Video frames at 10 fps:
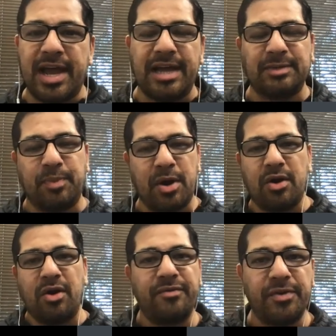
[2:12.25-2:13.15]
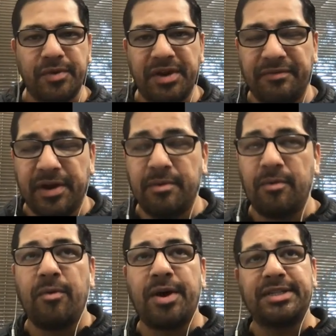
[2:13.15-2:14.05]
as part of your refund.
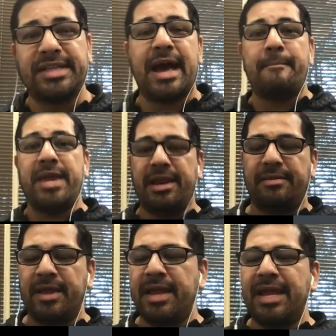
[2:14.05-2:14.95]
What does that mean?